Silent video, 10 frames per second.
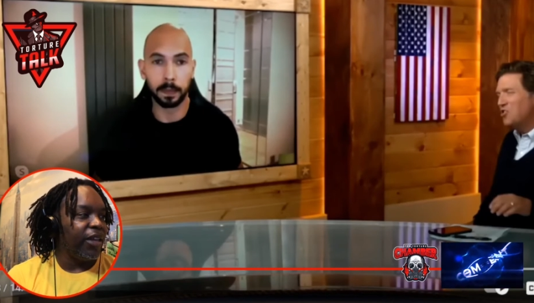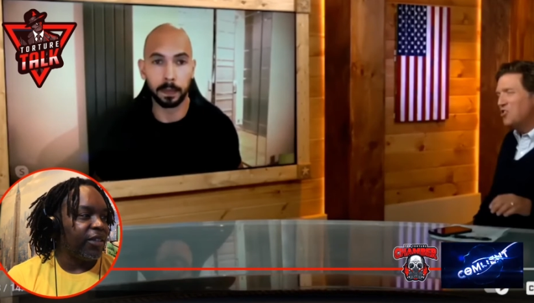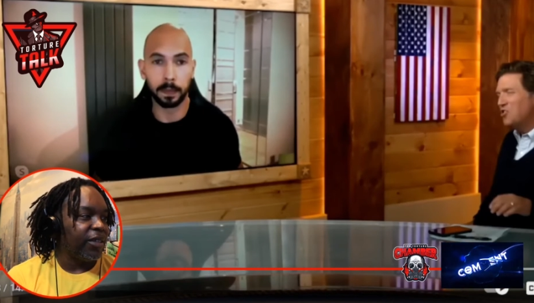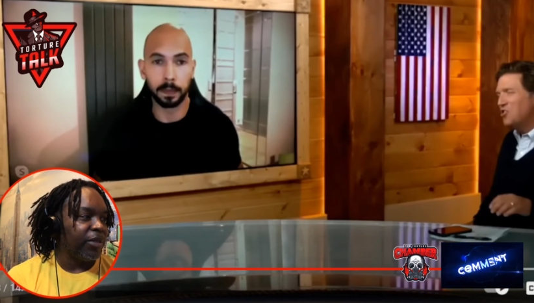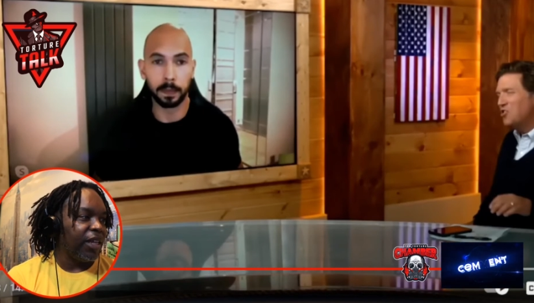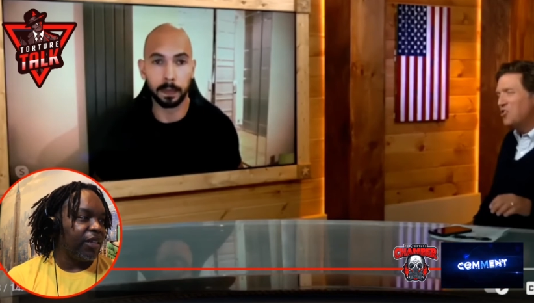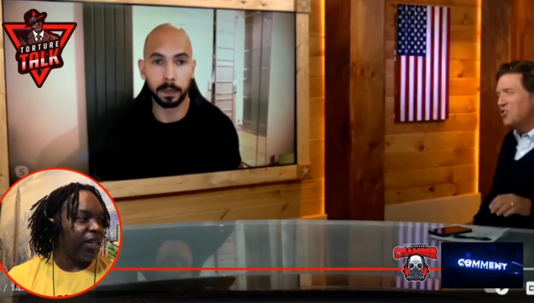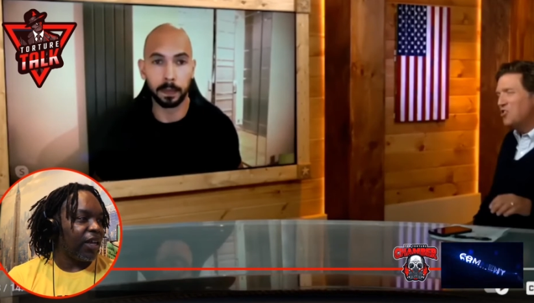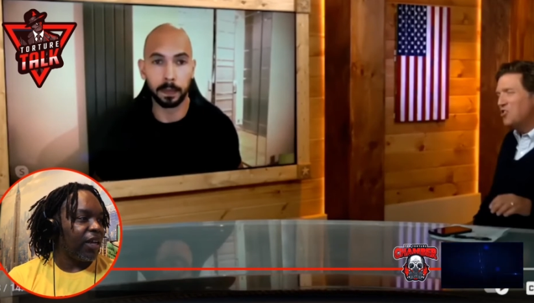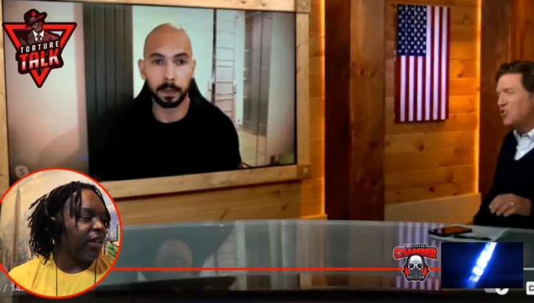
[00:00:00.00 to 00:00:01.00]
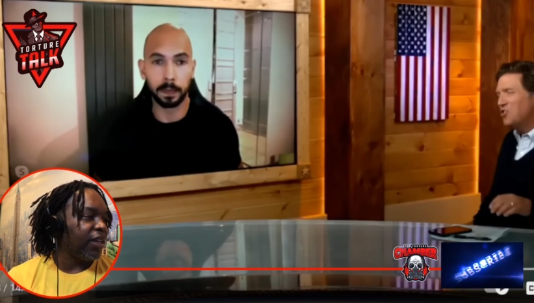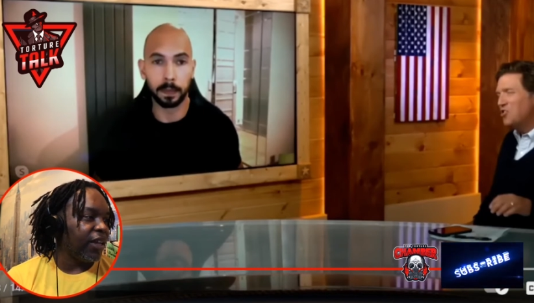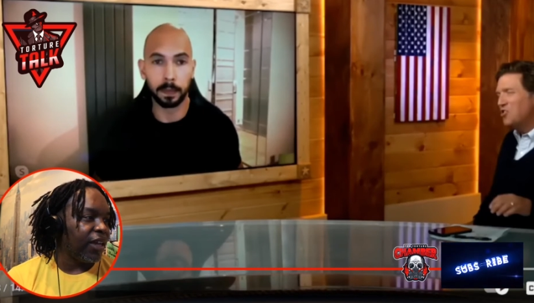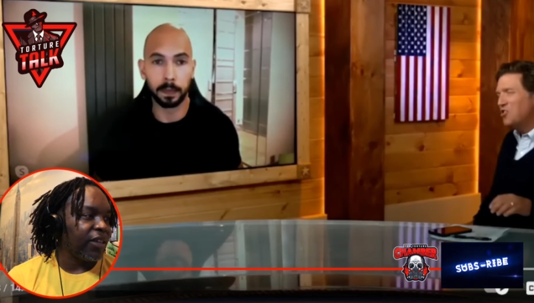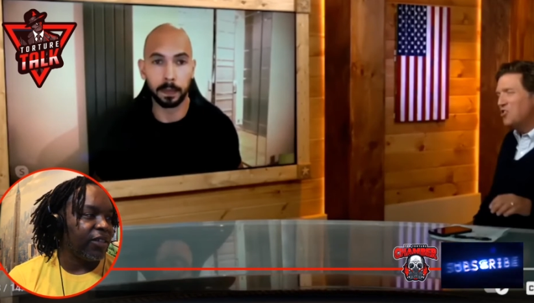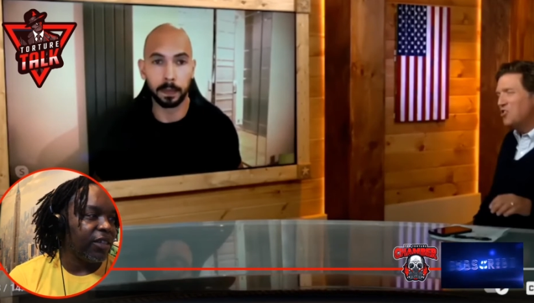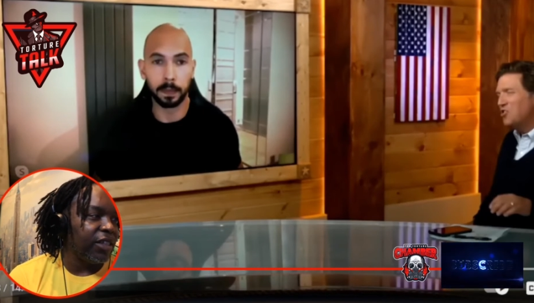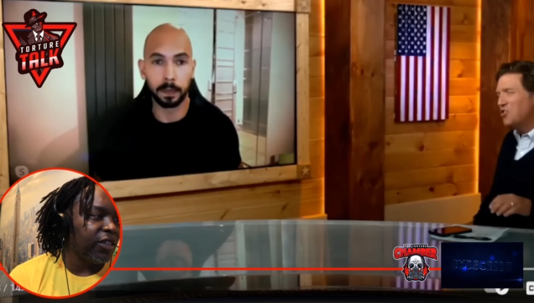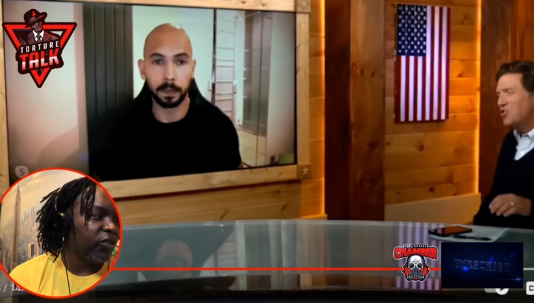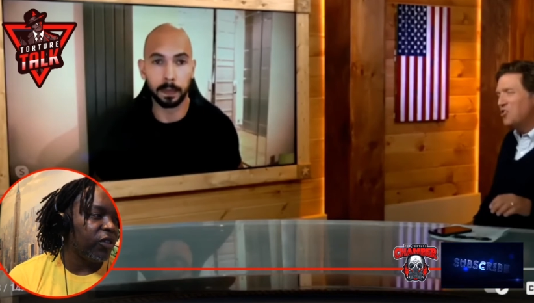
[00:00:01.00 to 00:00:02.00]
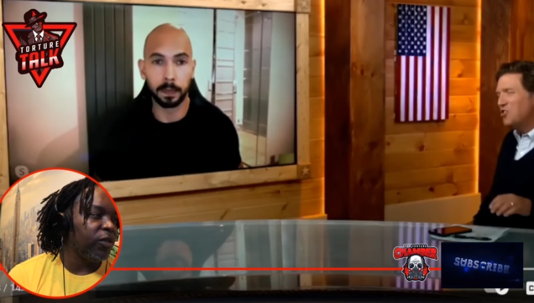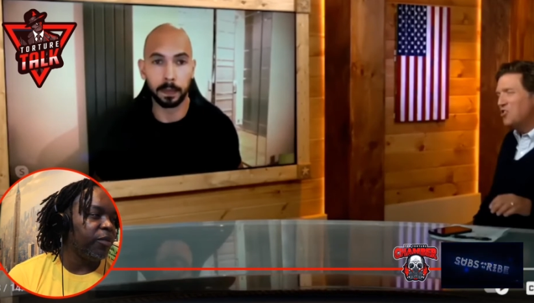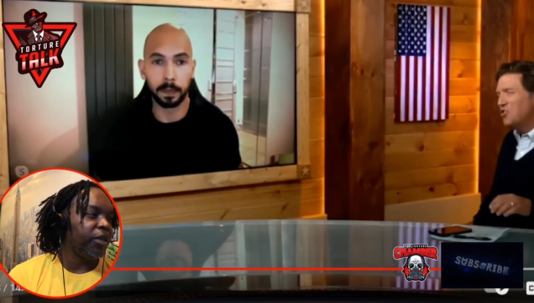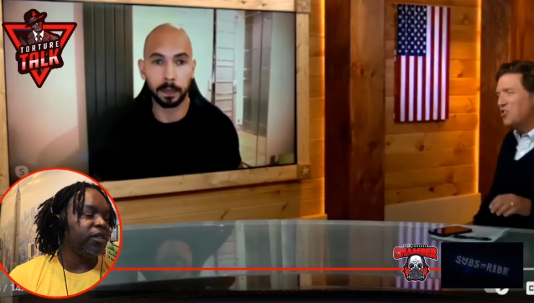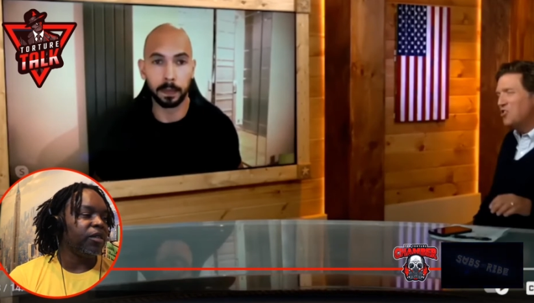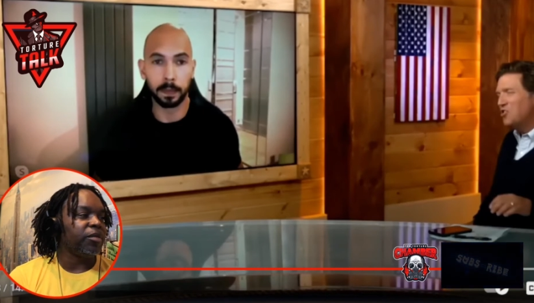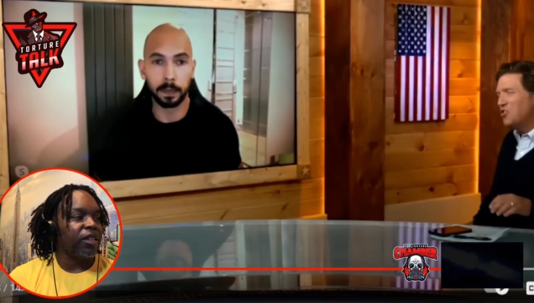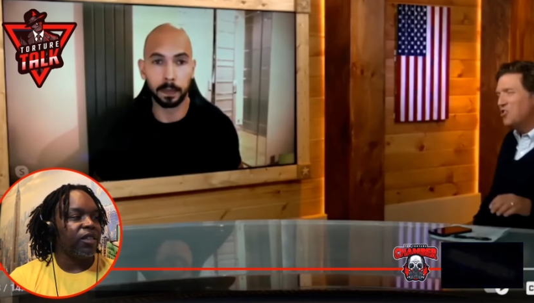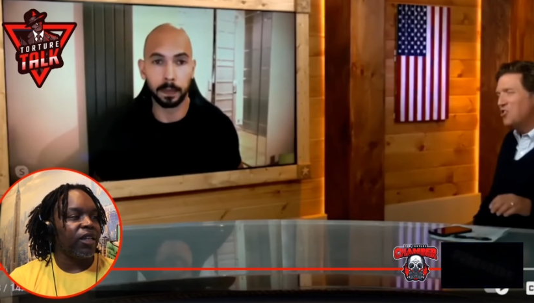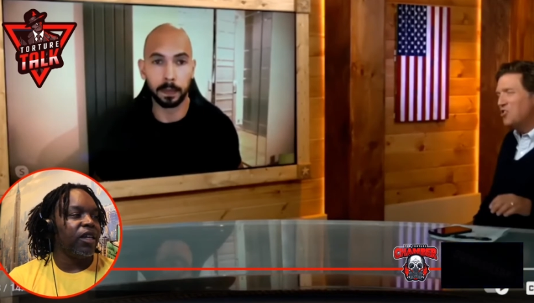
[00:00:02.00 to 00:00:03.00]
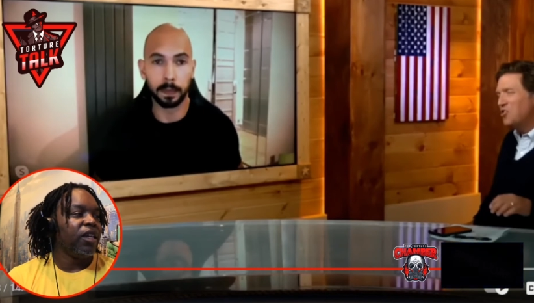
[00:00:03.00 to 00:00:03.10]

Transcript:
Speaker 1: Some things I kind of like, I ain't gonna say disagree with, but some things like,